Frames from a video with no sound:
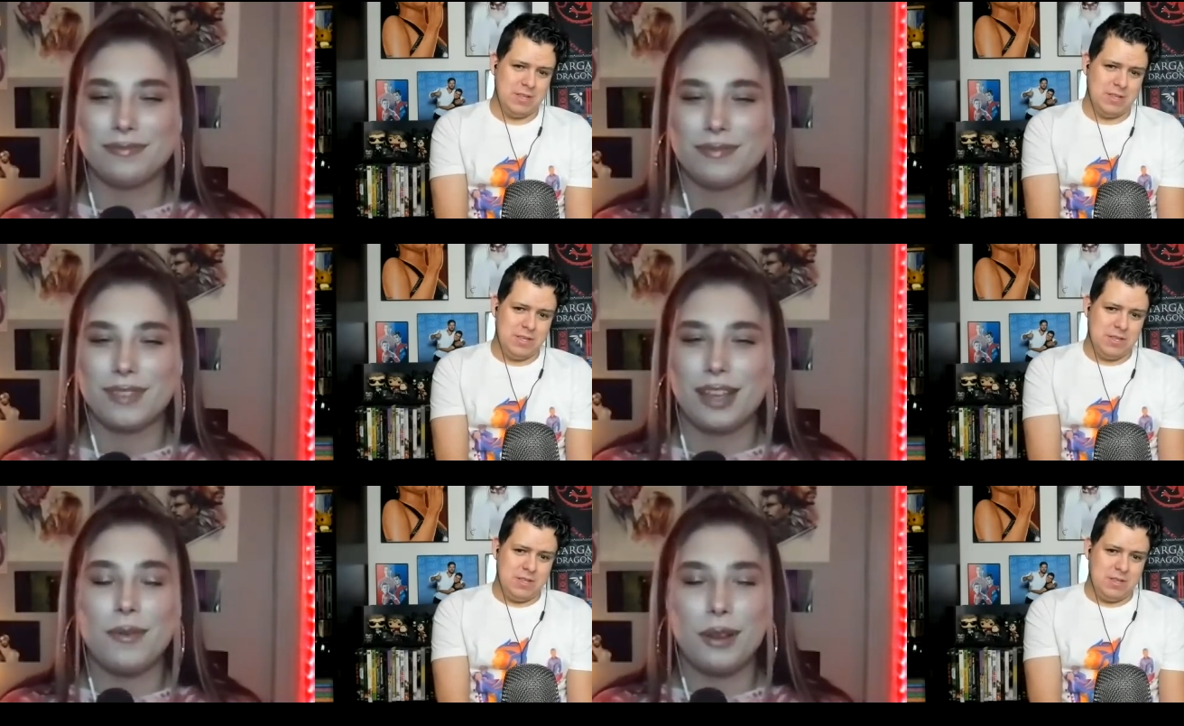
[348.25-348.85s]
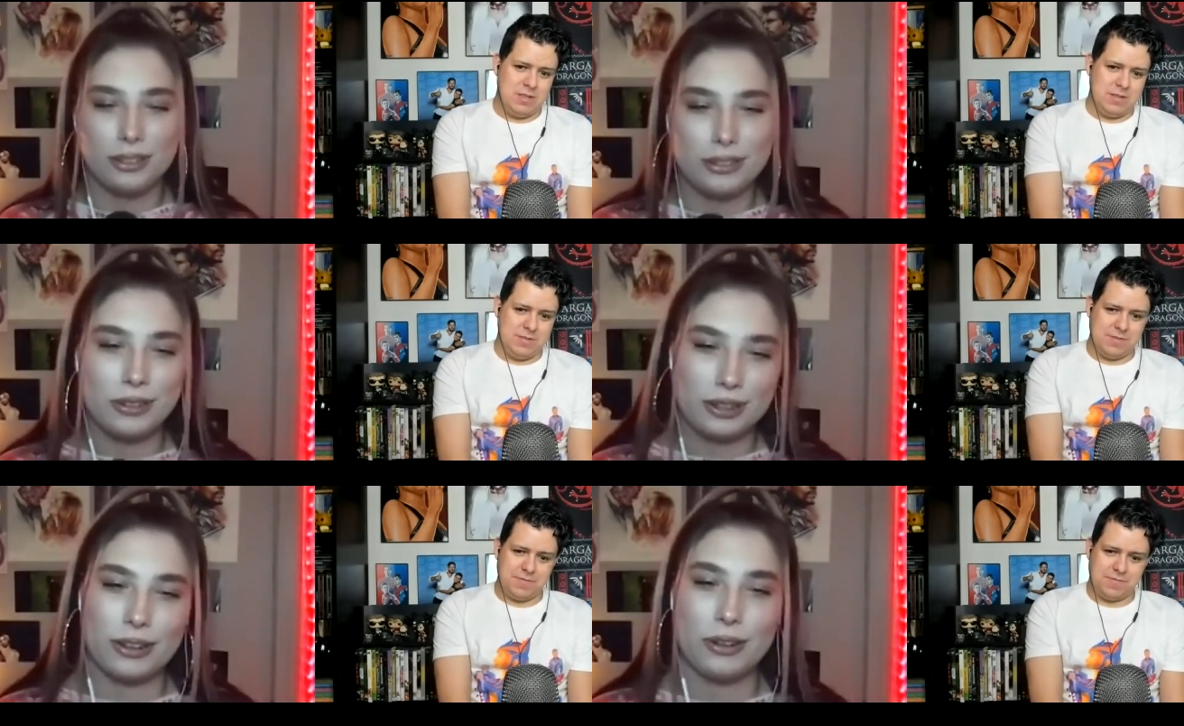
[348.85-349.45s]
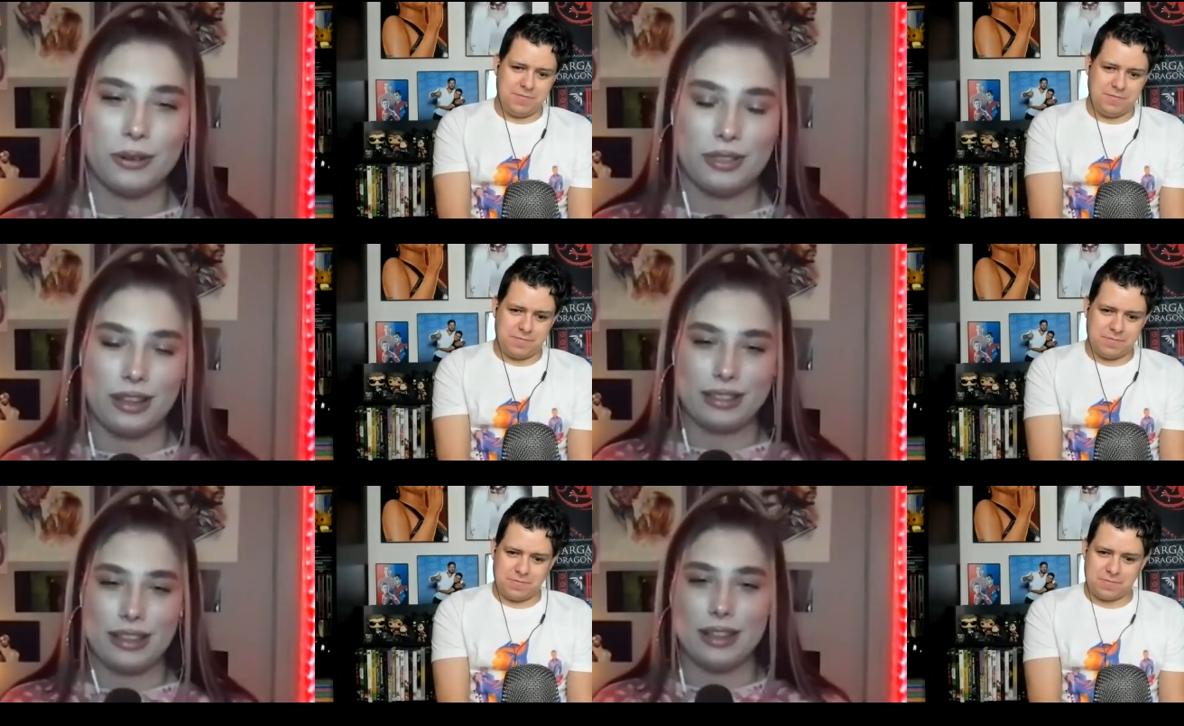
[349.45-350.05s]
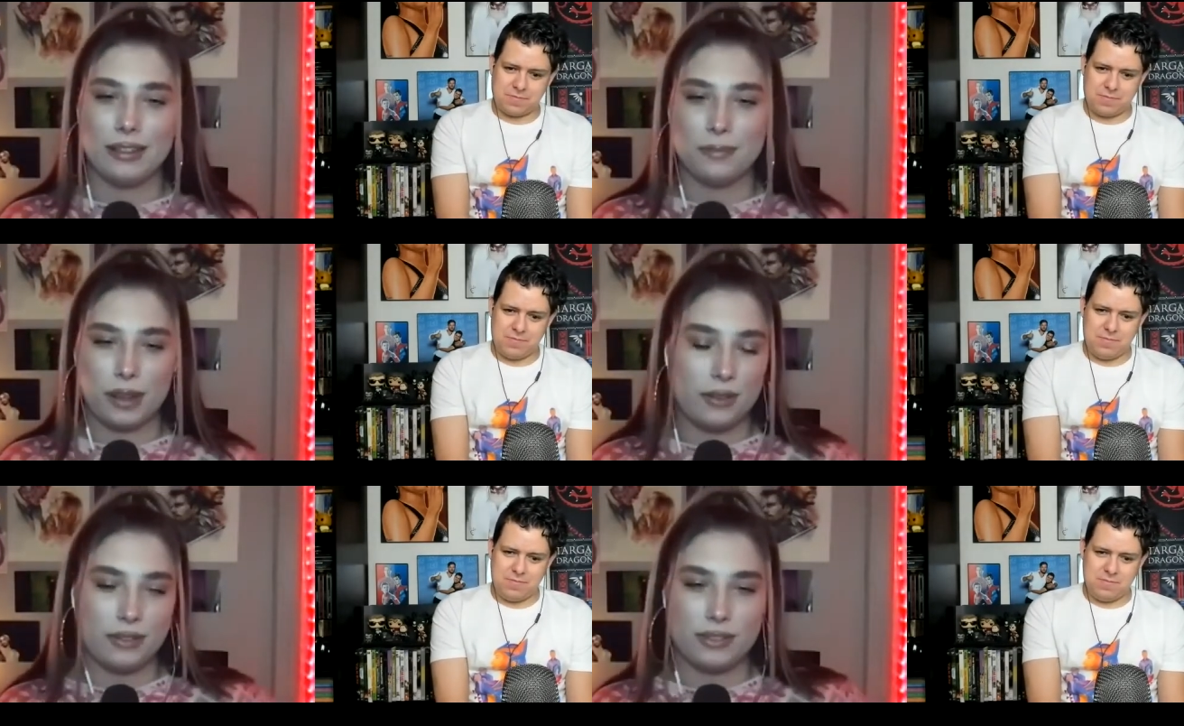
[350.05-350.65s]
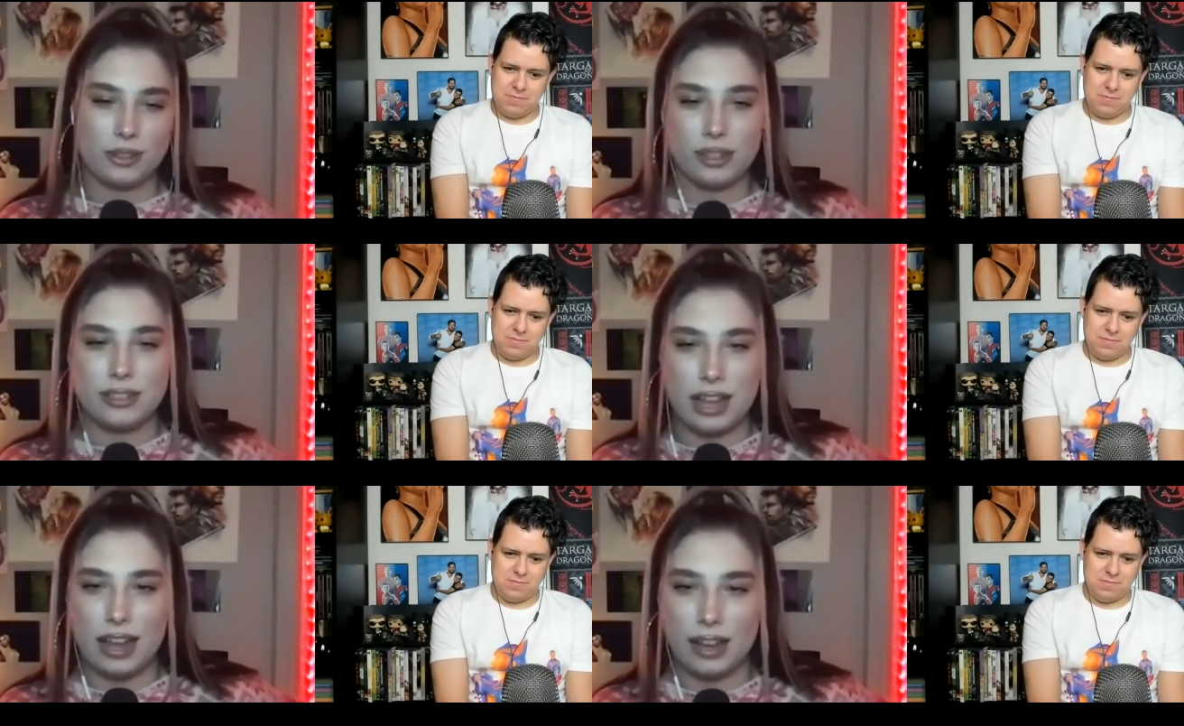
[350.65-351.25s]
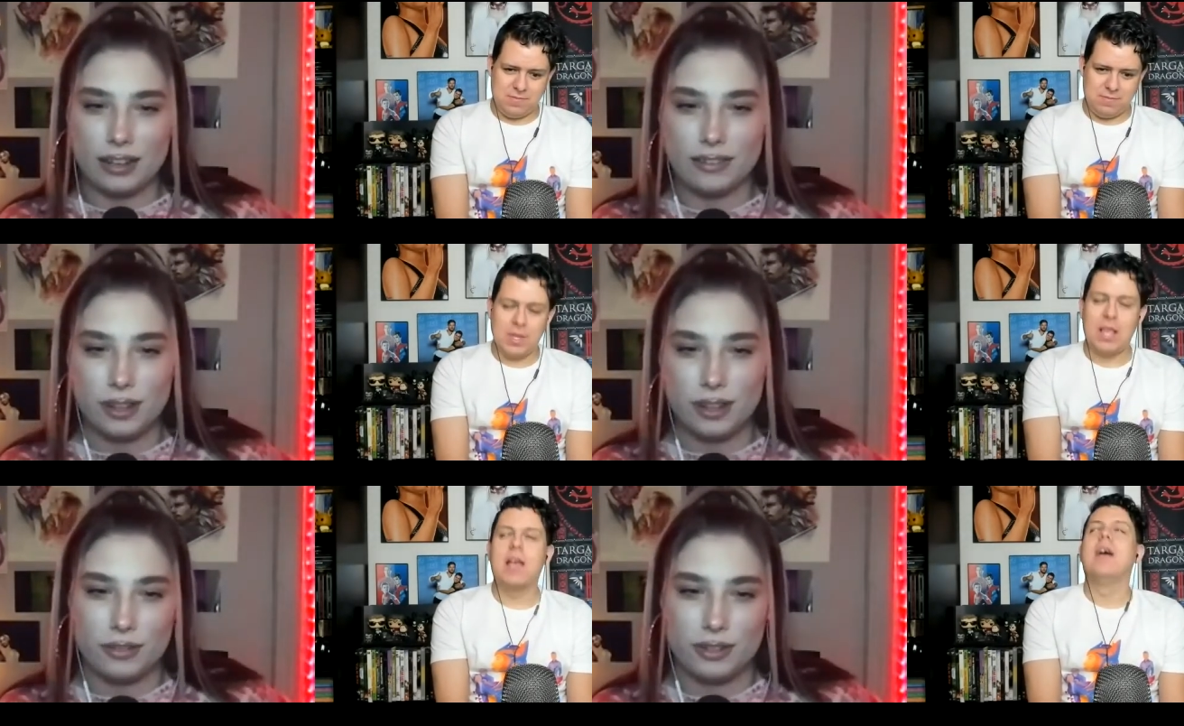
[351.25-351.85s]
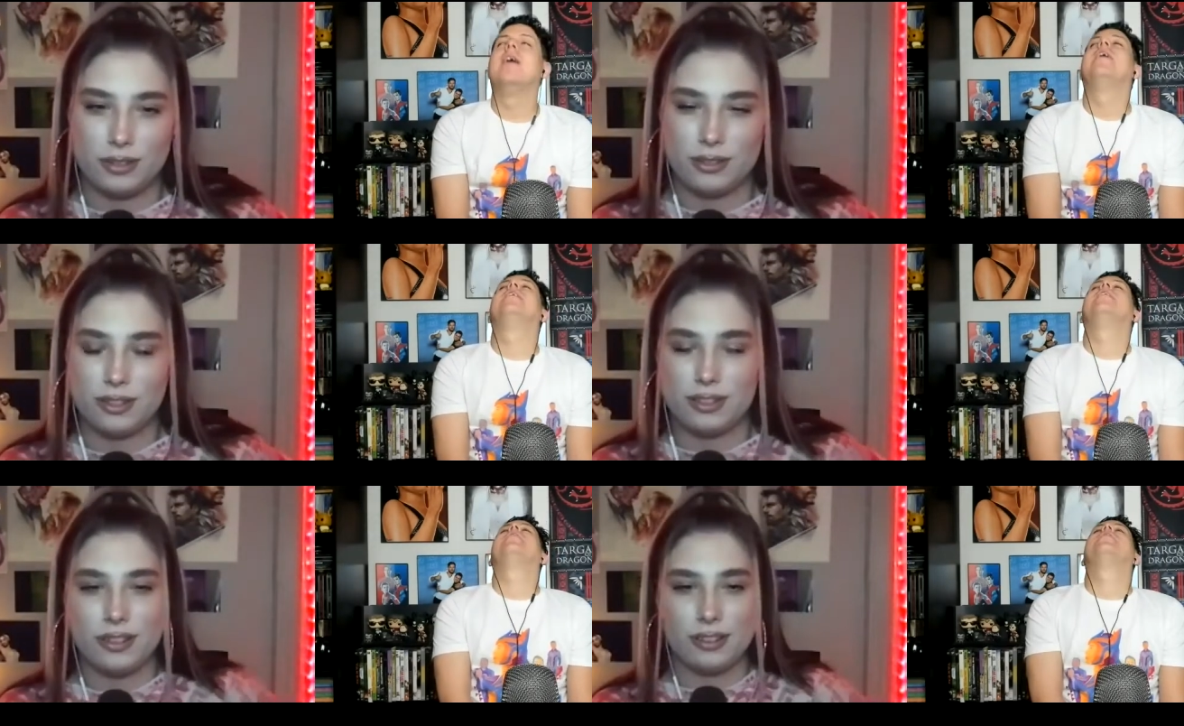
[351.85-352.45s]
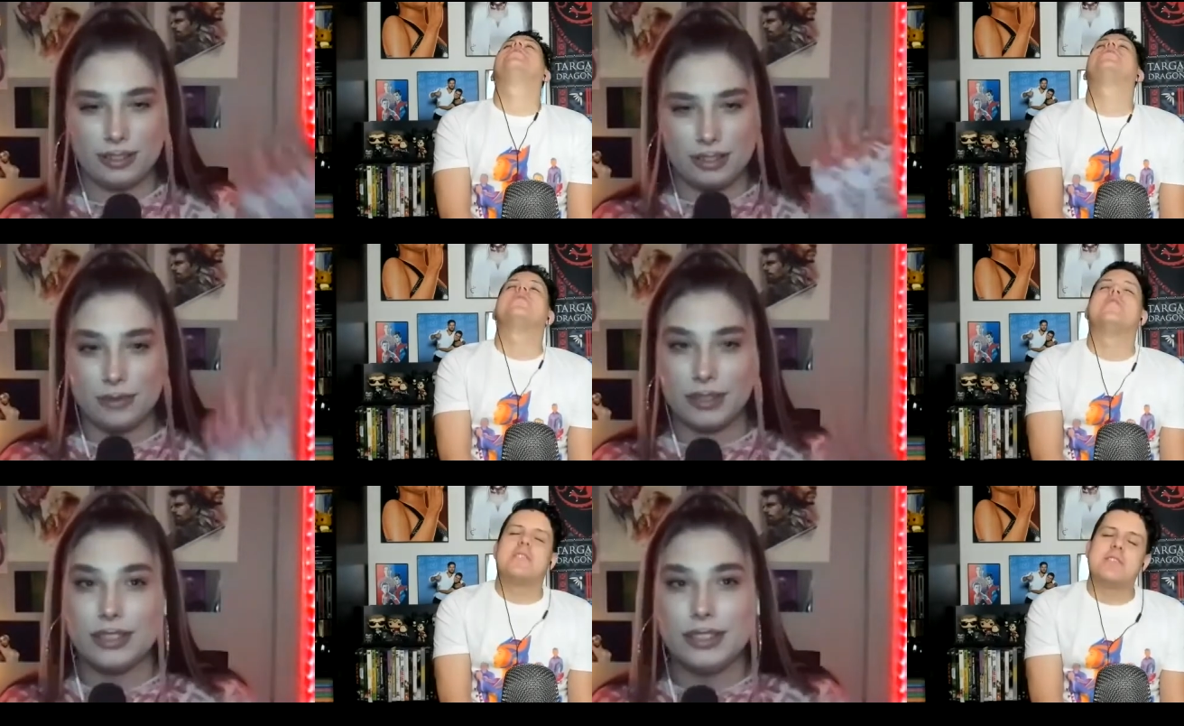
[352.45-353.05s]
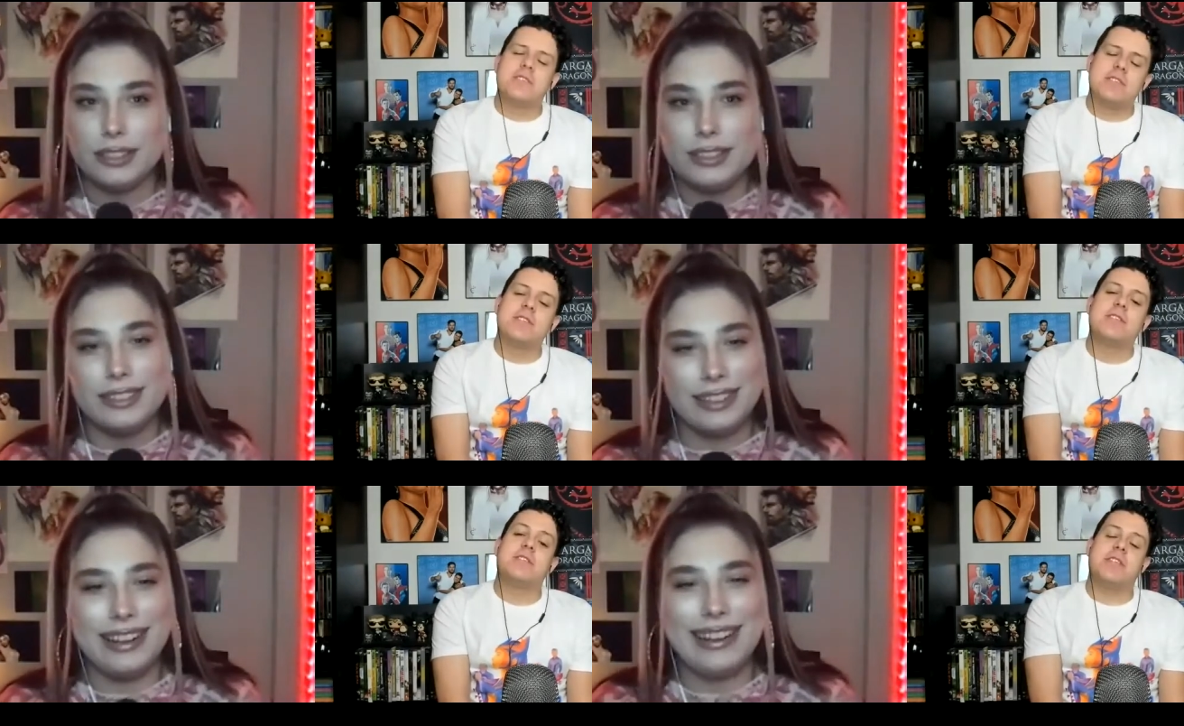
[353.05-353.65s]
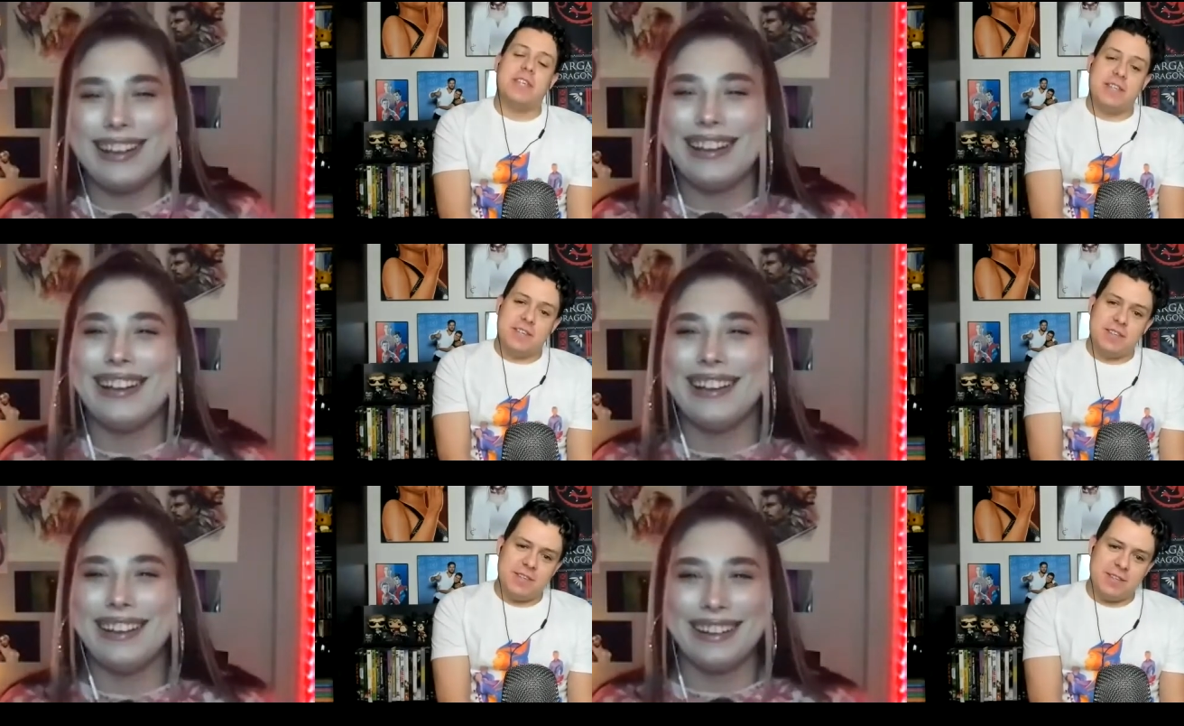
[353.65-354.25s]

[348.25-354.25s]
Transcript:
Speaker 1: I'm also the girl who thought that Bucky was for sure dying in Falcon Winter Soldier, so don't listen to me. you did.